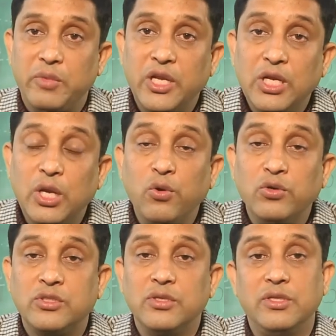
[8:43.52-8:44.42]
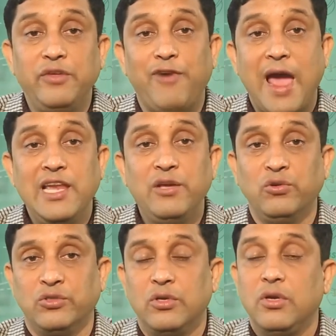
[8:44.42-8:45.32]
includes the
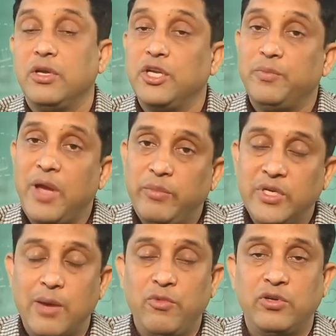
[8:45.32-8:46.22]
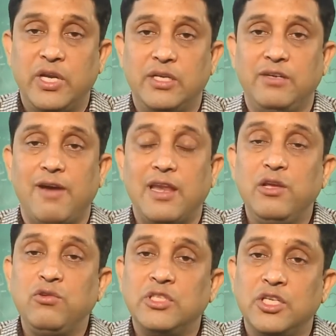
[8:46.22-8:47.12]
values. It may be democratic
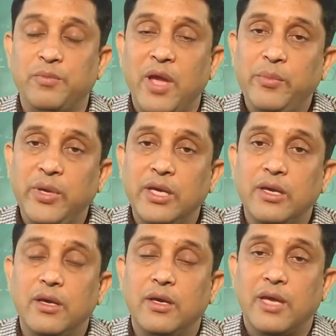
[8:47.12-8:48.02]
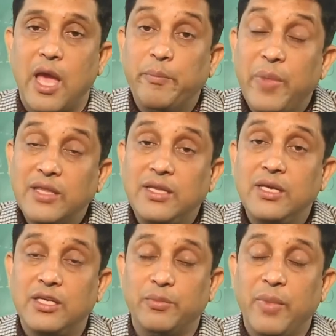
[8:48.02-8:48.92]
values, it may be empathy,
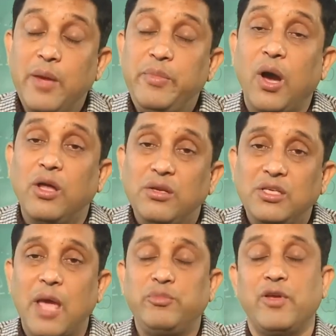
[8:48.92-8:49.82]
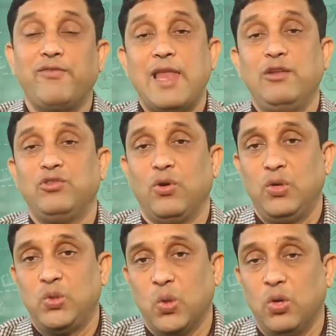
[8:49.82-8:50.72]
it may be other types of values
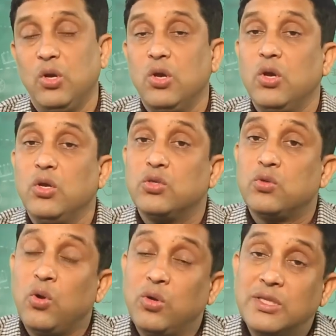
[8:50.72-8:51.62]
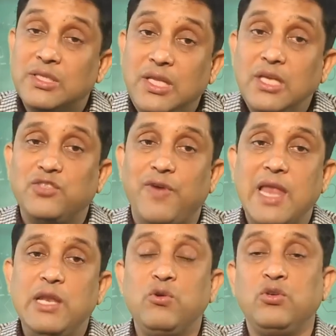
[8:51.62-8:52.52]
also. So, these
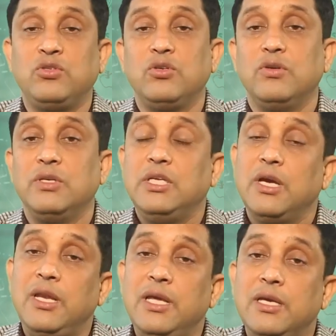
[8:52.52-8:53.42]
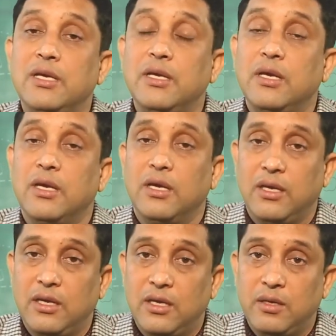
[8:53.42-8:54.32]
values really
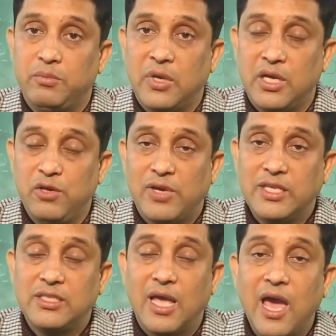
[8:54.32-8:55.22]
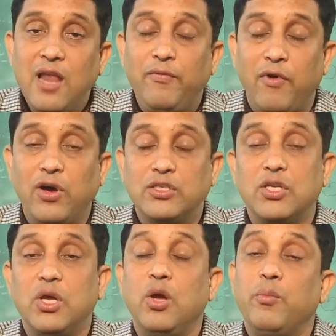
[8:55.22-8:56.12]
you can say help us
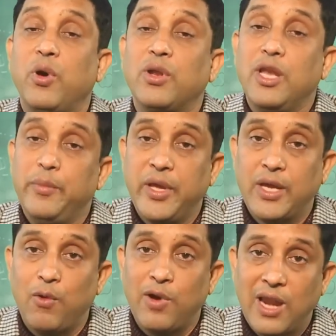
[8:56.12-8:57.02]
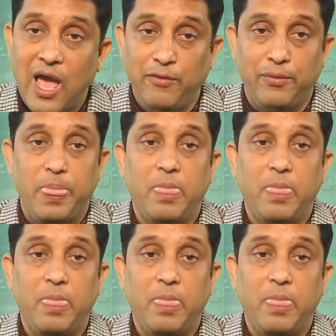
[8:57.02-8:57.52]
for living our life.